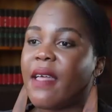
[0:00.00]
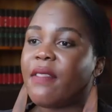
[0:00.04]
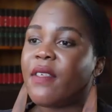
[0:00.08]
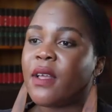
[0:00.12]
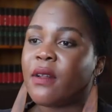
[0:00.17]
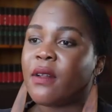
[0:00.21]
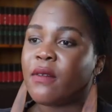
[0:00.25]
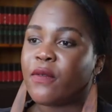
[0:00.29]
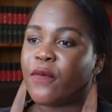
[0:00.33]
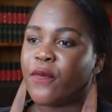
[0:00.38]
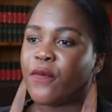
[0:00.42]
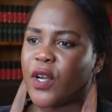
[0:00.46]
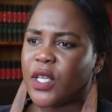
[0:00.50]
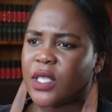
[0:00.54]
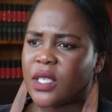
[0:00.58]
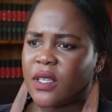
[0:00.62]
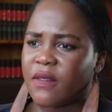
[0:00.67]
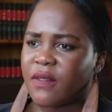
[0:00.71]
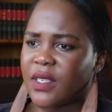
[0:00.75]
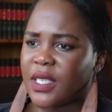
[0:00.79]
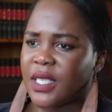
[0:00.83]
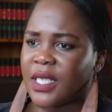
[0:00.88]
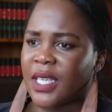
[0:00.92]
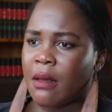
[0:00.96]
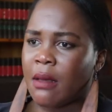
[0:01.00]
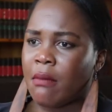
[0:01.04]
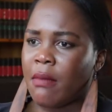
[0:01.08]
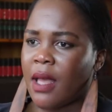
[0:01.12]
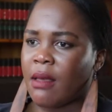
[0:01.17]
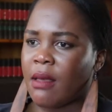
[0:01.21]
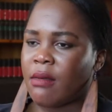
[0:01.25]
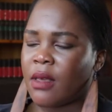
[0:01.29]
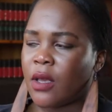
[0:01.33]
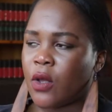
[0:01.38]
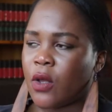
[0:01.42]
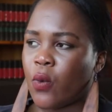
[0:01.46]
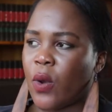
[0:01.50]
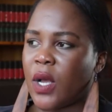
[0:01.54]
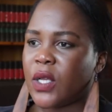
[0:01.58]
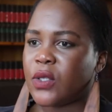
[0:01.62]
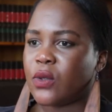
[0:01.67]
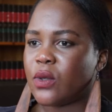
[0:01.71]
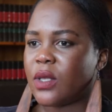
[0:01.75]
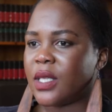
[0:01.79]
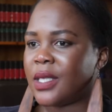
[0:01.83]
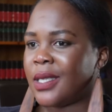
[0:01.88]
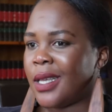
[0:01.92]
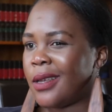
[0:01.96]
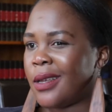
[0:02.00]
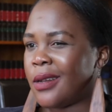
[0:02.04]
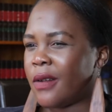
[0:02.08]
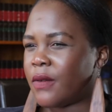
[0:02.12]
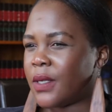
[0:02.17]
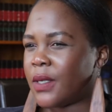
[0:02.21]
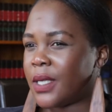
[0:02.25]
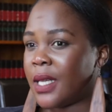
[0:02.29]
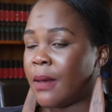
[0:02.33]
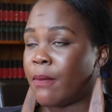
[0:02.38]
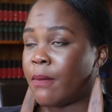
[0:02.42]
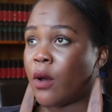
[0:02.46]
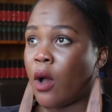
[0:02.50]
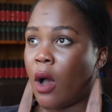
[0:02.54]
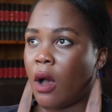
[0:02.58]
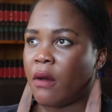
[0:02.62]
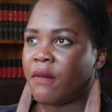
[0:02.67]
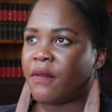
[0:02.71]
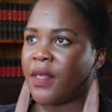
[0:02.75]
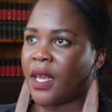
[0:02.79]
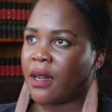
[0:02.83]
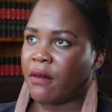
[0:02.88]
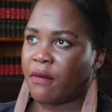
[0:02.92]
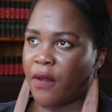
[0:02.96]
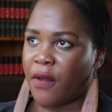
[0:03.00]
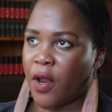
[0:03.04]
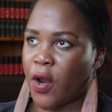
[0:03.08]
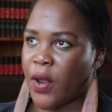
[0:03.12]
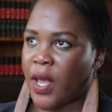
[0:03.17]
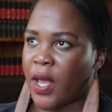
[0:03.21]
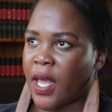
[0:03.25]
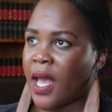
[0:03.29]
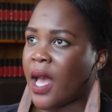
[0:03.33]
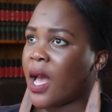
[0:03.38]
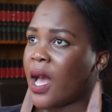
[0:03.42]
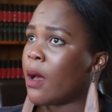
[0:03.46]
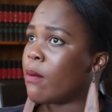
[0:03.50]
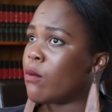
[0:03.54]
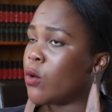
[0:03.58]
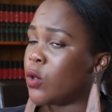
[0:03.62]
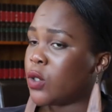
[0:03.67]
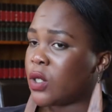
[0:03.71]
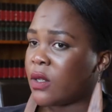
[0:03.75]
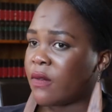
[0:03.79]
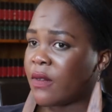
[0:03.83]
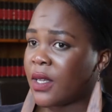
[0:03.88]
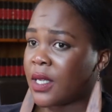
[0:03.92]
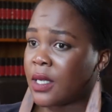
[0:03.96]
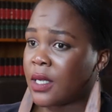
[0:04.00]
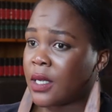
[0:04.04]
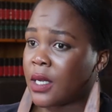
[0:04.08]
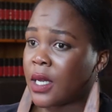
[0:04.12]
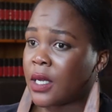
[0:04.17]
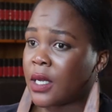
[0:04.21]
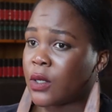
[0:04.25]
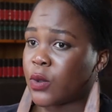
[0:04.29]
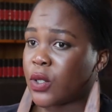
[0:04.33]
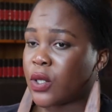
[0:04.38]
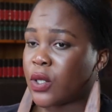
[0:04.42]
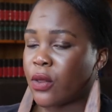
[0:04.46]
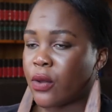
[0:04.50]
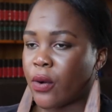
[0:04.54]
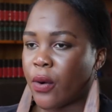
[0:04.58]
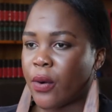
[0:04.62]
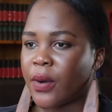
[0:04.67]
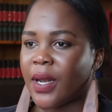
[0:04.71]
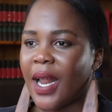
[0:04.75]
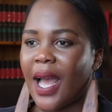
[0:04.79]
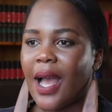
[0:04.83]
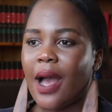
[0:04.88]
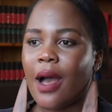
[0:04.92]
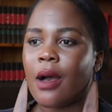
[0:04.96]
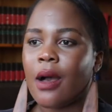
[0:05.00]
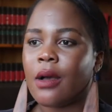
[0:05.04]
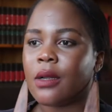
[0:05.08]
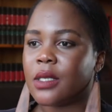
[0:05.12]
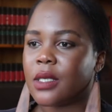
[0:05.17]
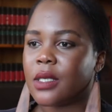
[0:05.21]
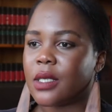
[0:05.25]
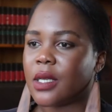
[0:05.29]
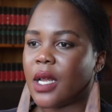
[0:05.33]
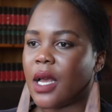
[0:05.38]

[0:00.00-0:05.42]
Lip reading: And then 1st of December, I think it was, or the 2nd of December of that very year, most of the interdict was thrown out.